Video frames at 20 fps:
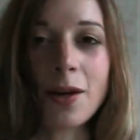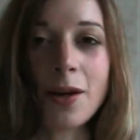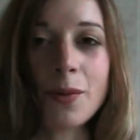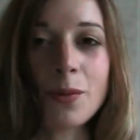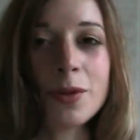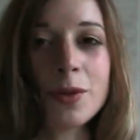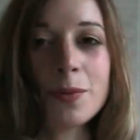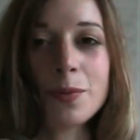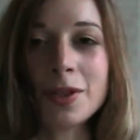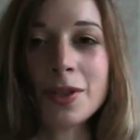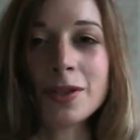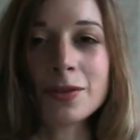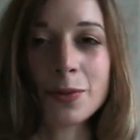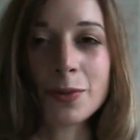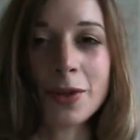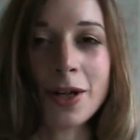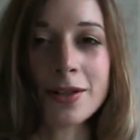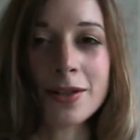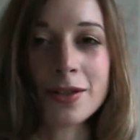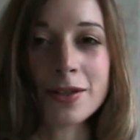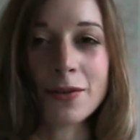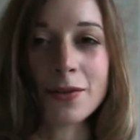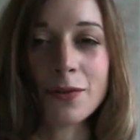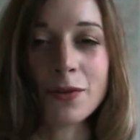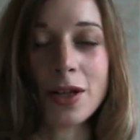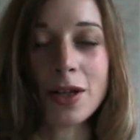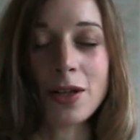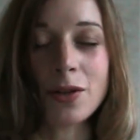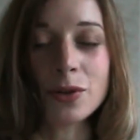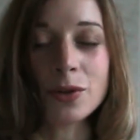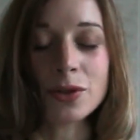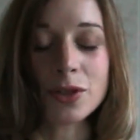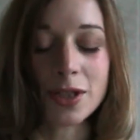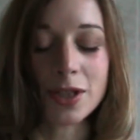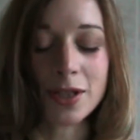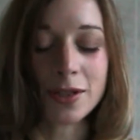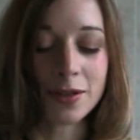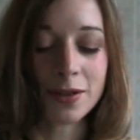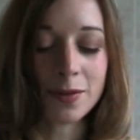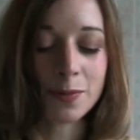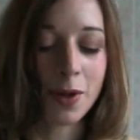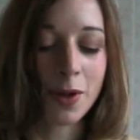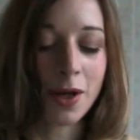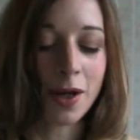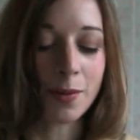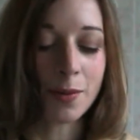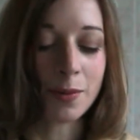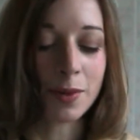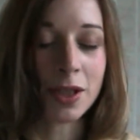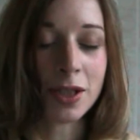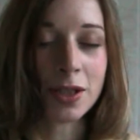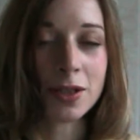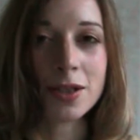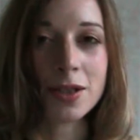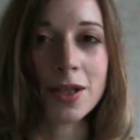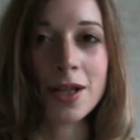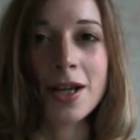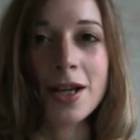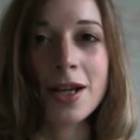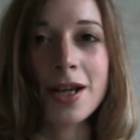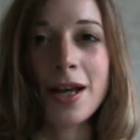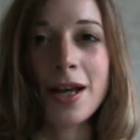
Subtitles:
I wouldn't be surprised if they launch this as permanent